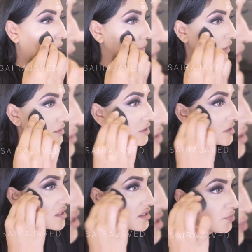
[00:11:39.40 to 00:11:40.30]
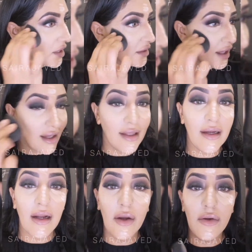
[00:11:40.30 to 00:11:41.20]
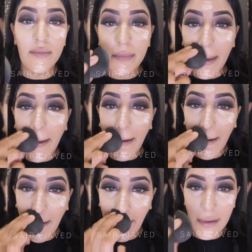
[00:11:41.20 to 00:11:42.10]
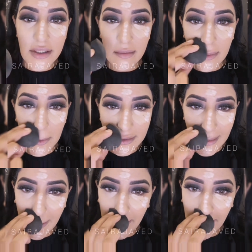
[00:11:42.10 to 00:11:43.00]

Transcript: I like to just spread the highlighter out under my nose,